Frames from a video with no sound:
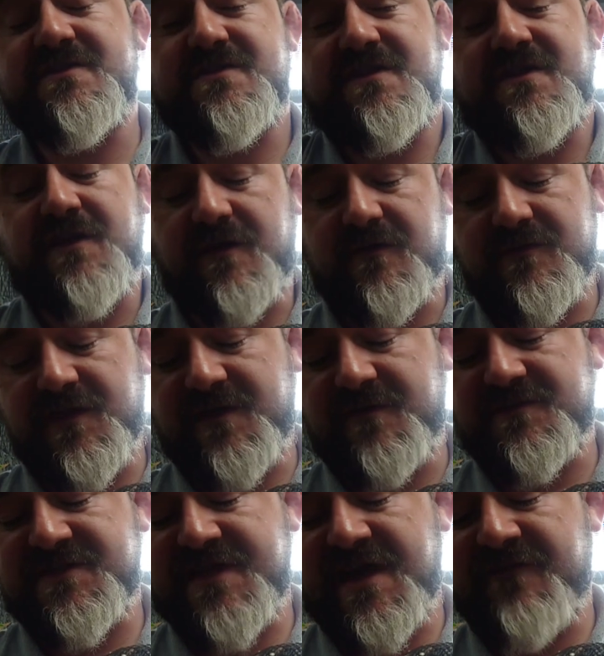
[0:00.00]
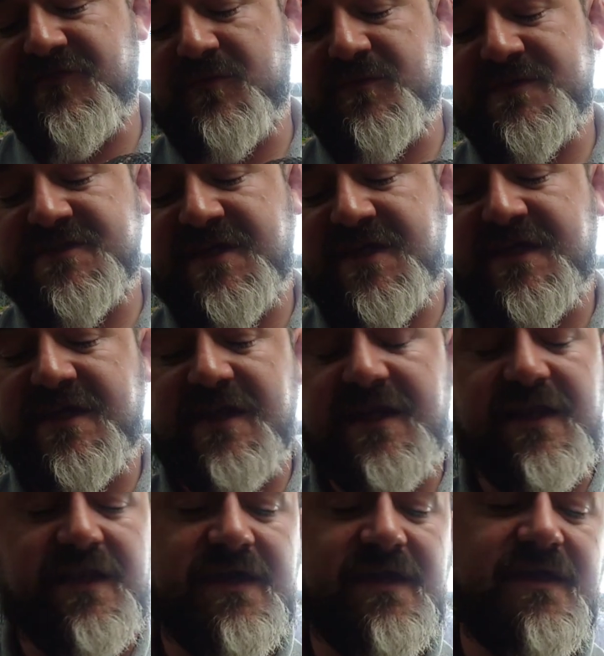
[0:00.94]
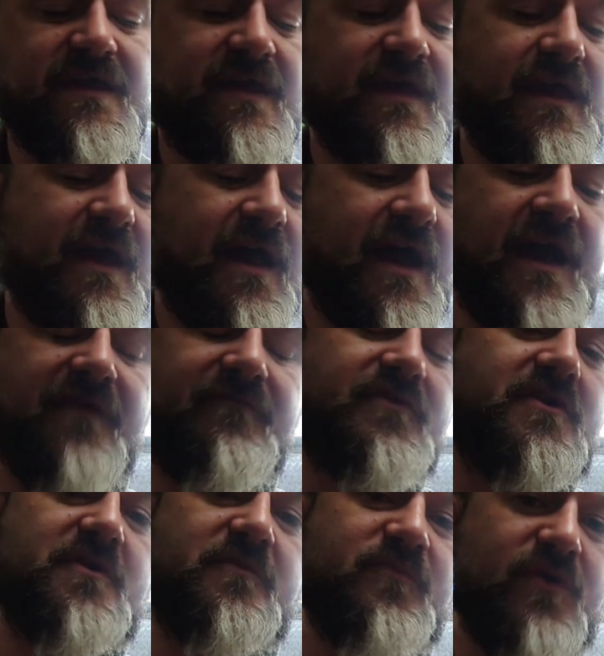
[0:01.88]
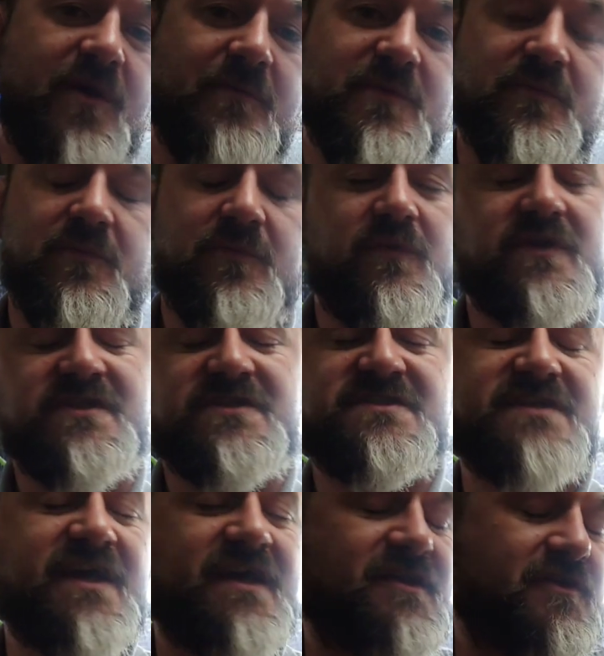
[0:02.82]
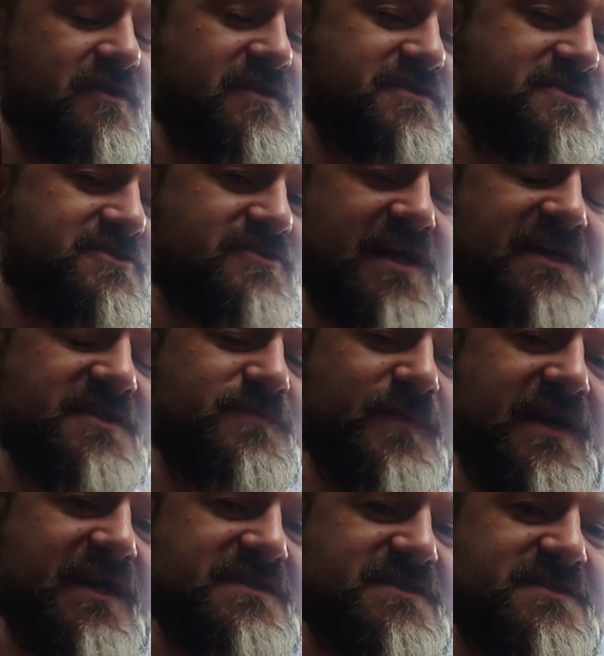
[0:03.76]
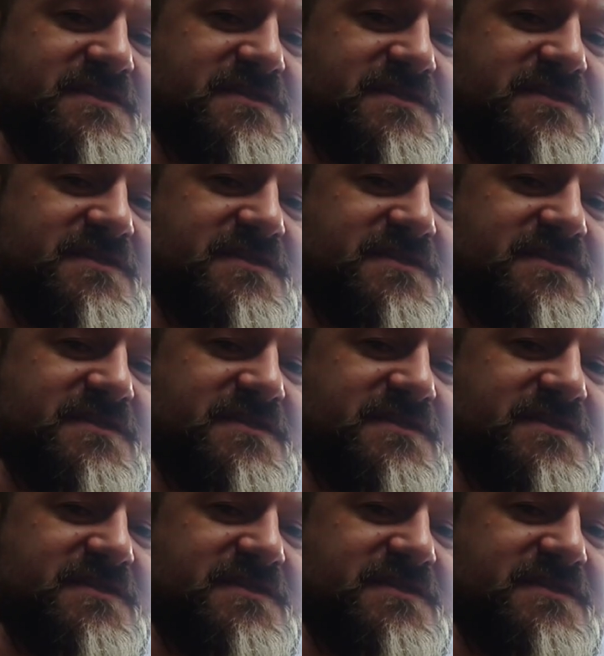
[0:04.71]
you know, Liam Saville particularly. I haven't got a problem with what he's saying. All he strikes me as is